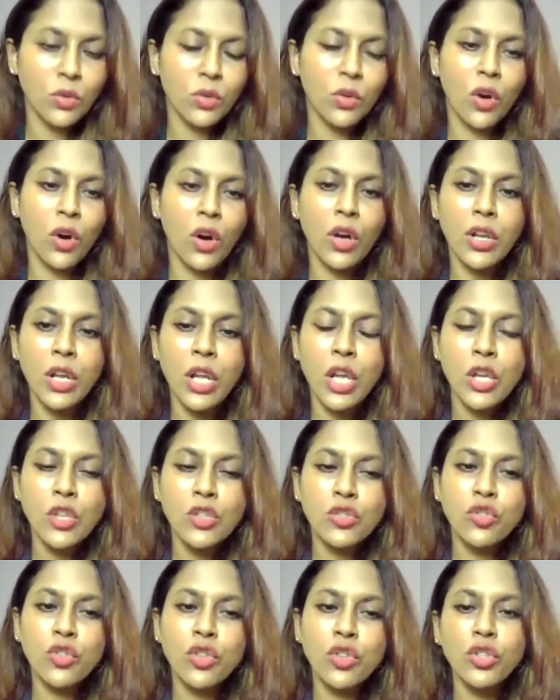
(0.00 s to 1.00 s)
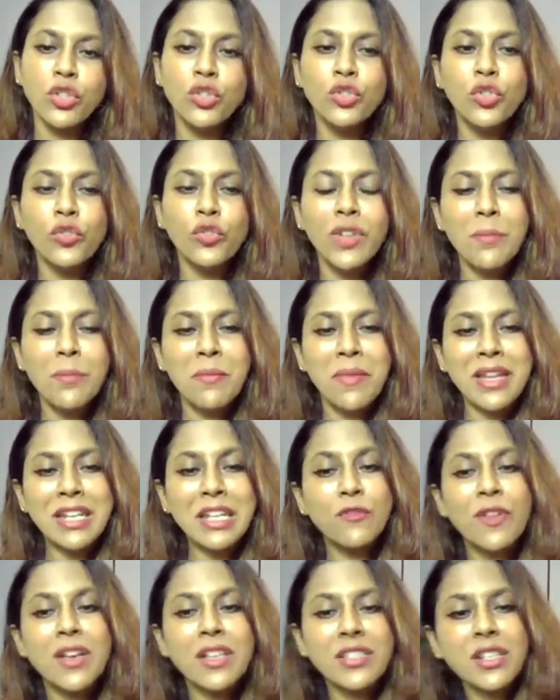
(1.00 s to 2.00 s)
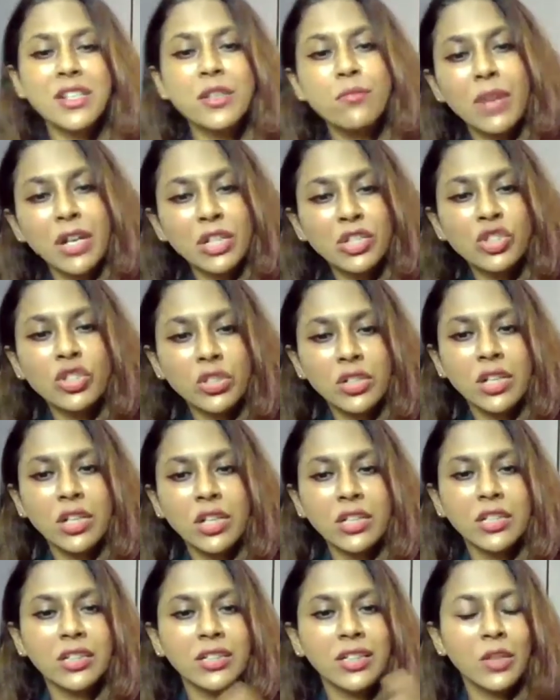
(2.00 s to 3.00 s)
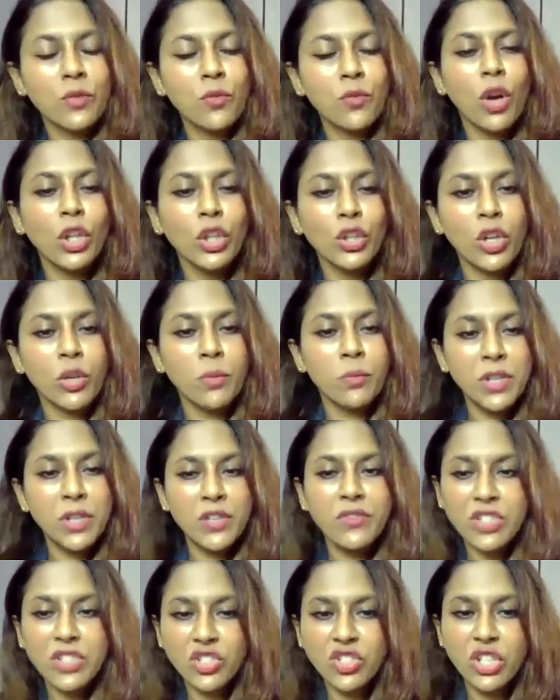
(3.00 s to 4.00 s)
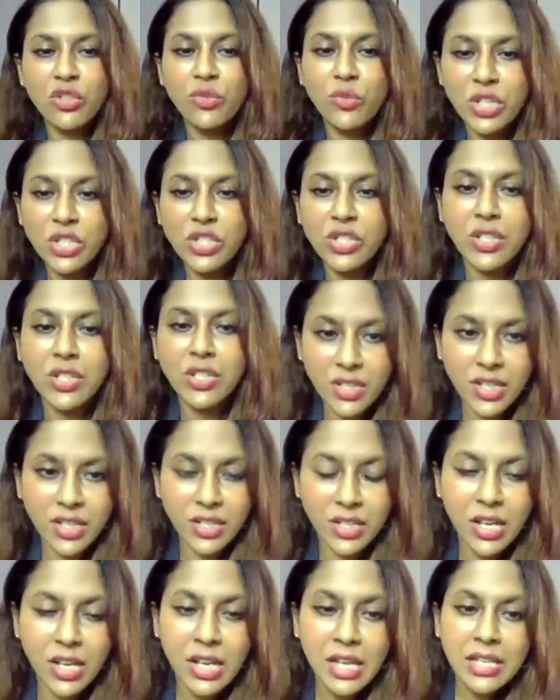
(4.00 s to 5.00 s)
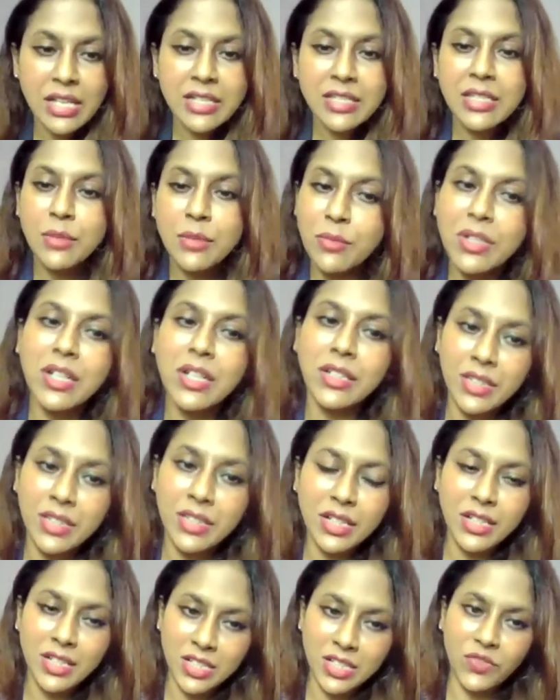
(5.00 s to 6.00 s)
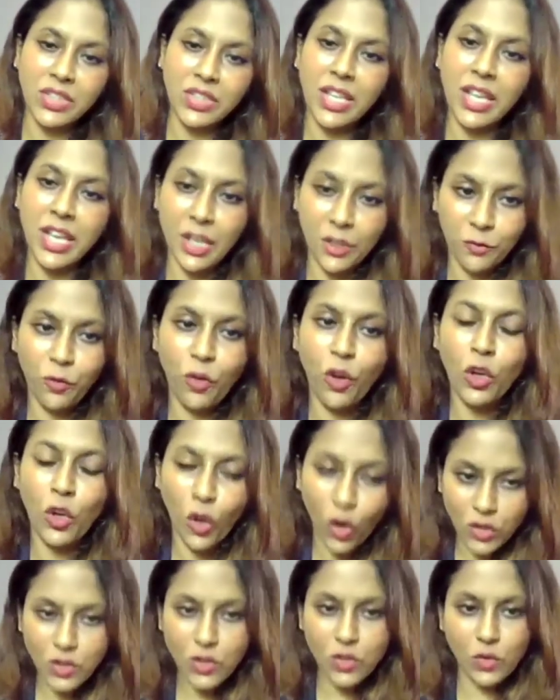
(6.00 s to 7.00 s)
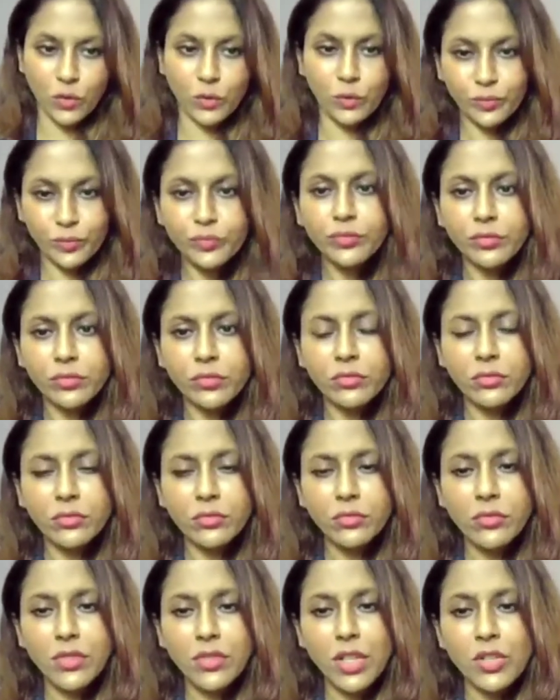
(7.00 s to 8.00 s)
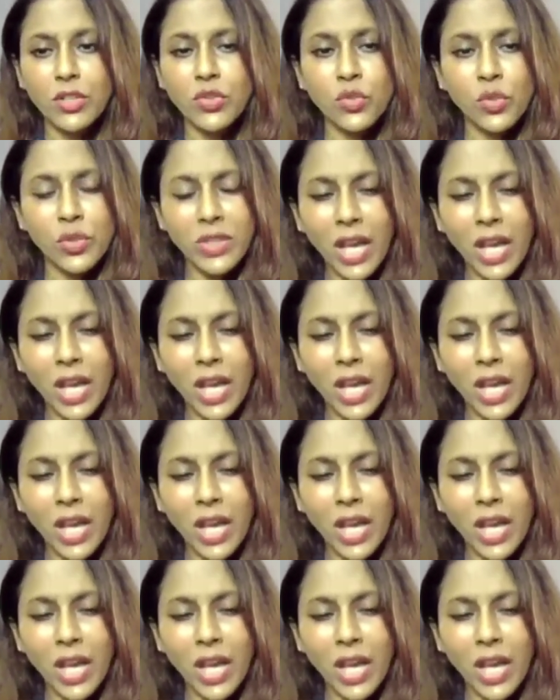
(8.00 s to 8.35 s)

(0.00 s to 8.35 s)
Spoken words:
or so, you will manifest it much earlier than what your previous generation did. Similar thing is with hair fall also. So